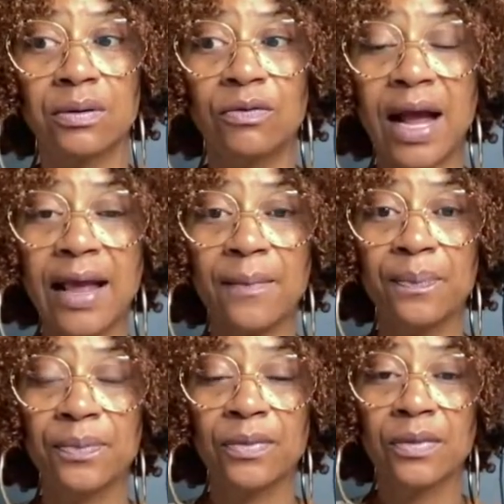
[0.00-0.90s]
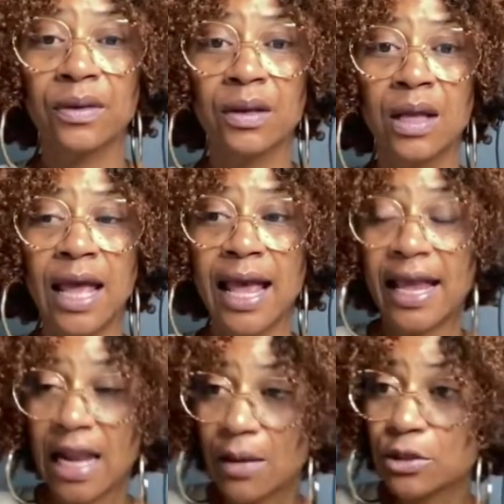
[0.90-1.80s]
Right?
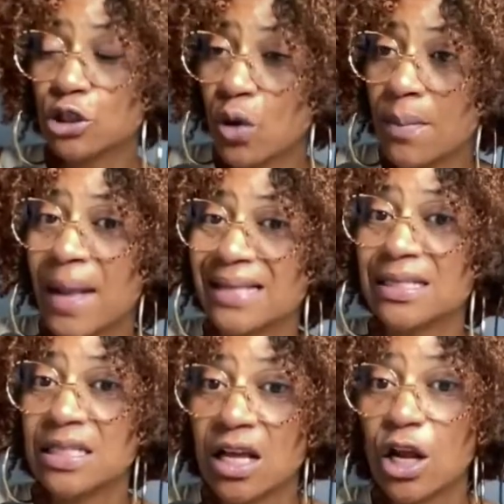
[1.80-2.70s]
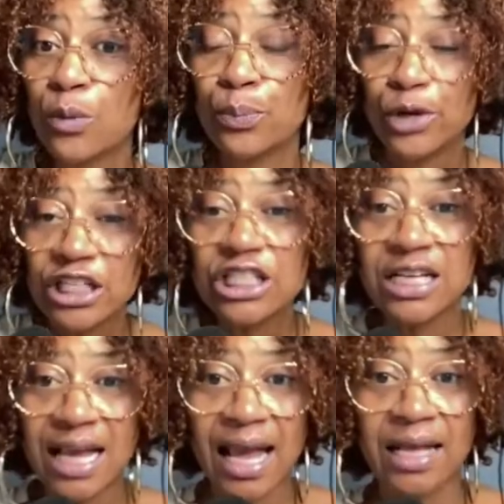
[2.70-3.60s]
And I'm sure my son
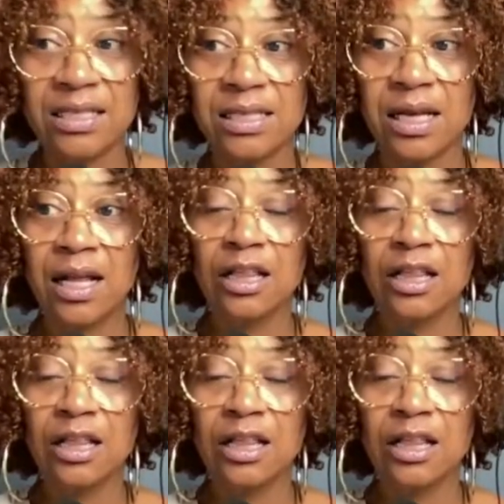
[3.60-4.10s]
appreciates